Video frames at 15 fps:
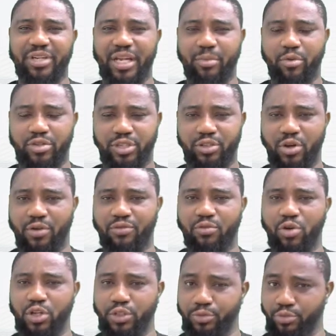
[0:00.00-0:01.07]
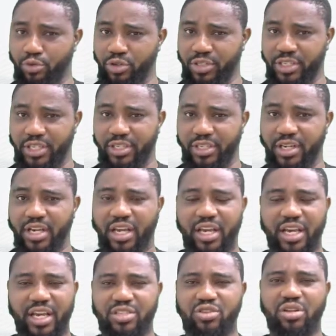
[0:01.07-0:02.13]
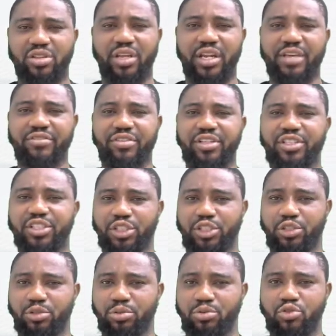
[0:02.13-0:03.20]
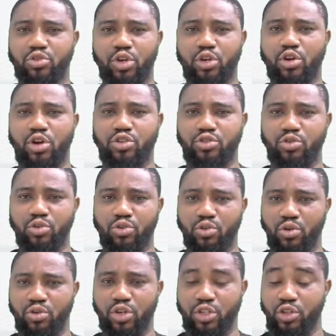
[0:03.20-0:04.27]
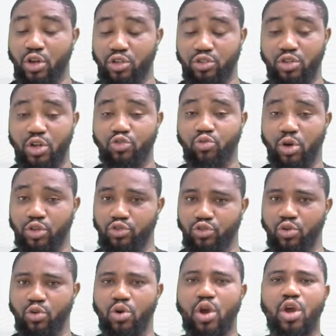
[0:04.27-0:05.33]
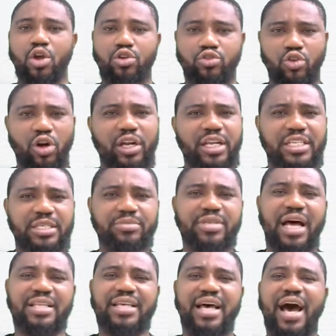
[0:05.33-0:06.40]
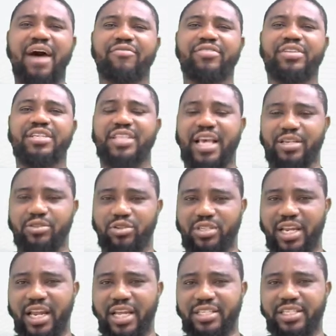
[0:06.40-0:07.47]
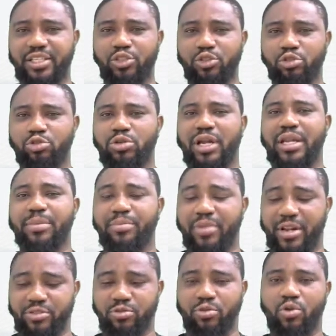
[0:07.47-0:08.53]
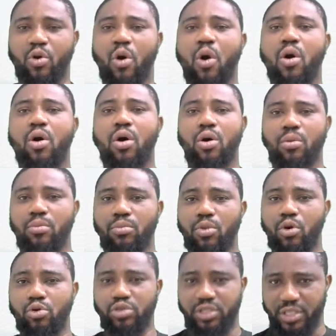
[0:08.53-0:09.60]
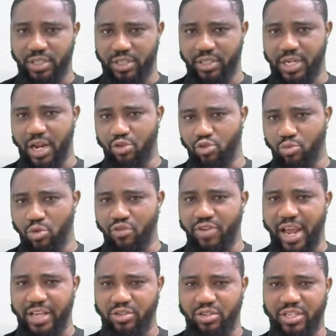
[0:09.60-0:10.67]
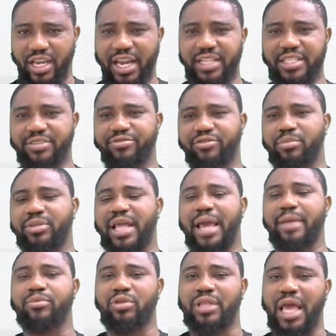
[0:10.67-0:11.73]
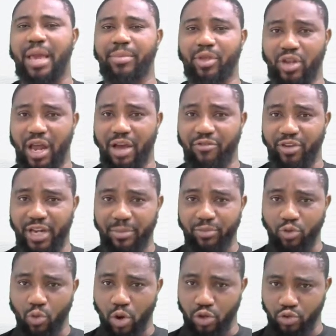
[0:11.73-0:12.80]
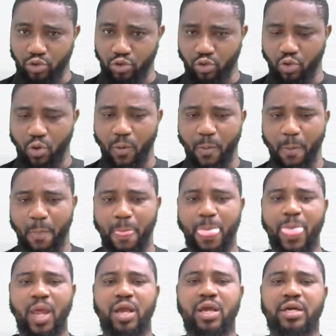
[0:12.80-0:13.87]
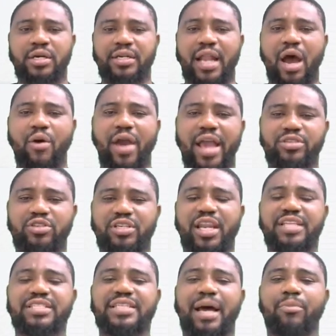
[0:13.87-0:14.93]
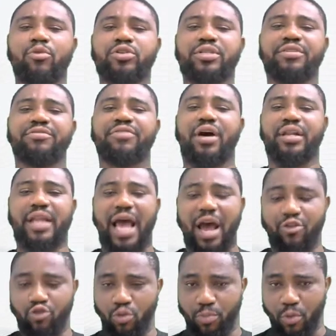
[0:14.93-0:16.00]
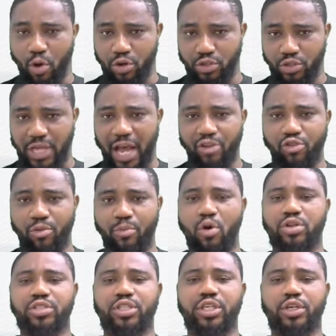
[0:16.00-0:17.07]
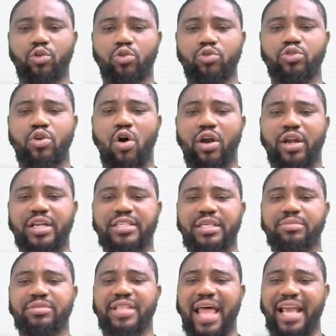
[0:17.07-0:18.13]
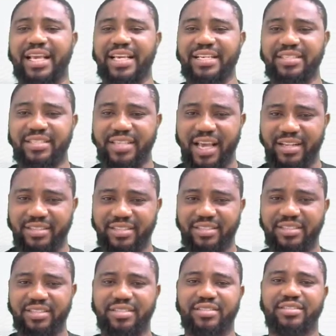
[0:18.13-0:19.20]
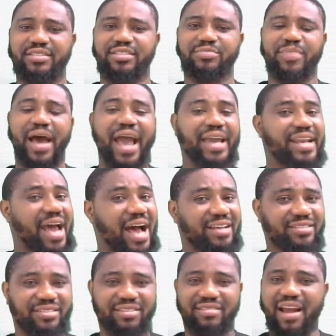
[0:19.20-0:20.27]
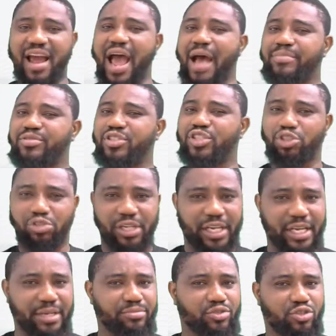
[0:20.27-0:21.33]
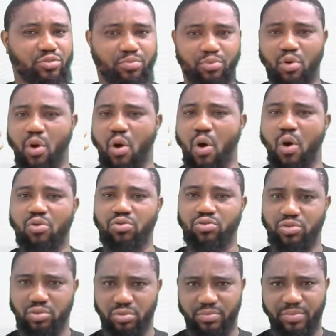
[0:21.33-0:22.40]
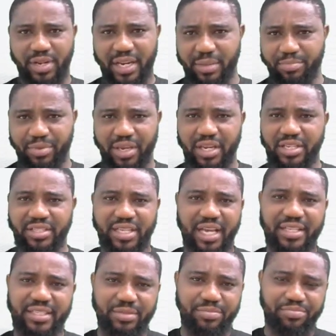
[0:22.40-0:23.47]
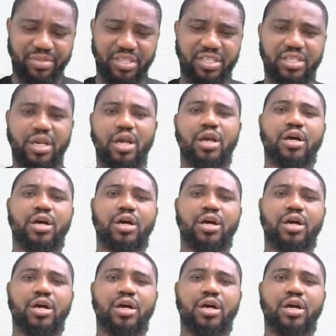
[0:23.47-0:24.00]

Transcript: with deposit of what, protein. It is not a living tissue, so it does not what, grow. So organisms that have this exoskeleton usually practically call molting. They remove the exoskeleton from time to time in order for them to what, grow. Now, exoskeletons are mostly found in arthropods. Arthropods include organisms like insects, spiders, crabs, shrimps, prawns, millipedes, centipede.